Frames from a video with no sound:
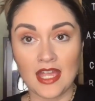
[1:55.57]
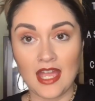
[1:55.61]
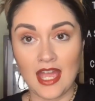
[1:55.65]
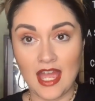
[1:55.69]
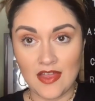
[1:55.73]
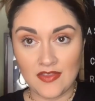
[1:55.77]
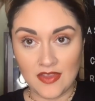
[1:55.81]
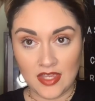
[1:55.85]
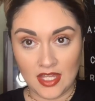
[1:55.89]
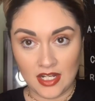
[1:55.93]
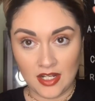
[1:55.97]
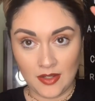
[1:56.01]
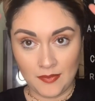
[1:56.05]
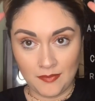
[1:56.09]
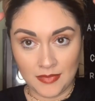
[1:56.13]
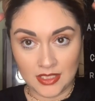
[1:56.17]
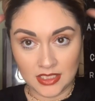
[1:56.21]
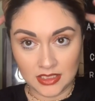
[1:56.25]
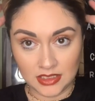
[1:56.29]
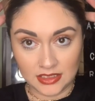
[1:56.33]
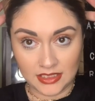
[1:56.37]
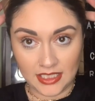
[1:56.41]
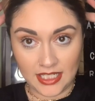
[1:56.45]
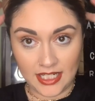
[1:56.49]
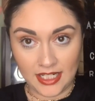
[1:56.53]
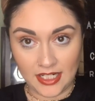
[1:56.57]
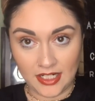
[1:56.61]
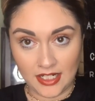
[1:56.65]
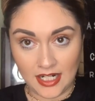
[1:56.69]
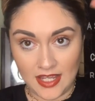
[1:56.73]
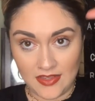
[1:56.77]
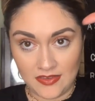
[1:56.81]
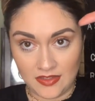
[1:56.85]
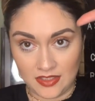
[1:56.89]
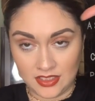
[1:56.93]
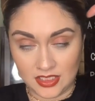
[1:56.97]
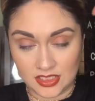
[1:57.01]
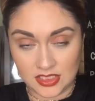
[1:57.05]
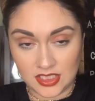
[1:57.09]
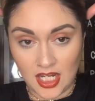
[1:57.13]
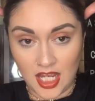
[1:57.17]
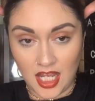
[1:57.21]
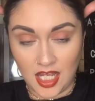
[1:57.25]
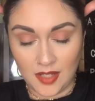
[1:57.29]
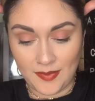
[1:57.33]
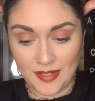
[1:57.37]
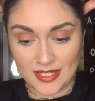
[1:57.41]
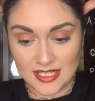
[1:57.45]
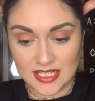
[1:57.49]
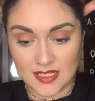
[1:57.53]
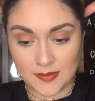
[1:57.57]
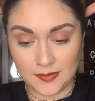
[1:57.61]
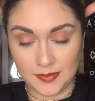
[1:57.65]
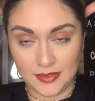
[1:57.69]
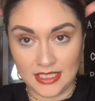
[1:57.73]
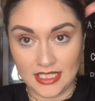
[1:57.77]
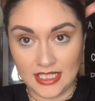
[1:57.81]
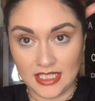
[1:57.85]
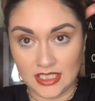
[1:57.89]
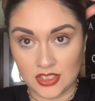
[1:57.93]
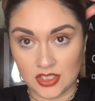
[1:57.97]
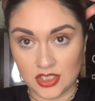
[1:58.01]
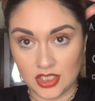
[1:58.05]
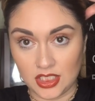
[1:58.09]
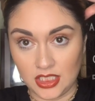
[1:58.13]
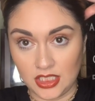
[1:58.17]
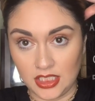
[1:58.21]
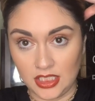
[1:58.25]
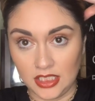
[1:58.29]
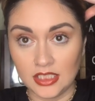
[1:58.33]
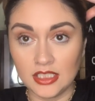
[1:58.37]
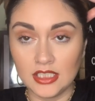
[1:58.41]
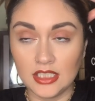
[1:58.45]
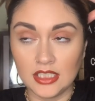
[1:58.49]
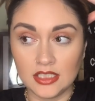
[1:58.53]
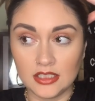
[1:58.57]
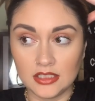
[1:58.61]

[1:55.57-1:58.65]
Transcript: and then a middle layer, and then the top I split into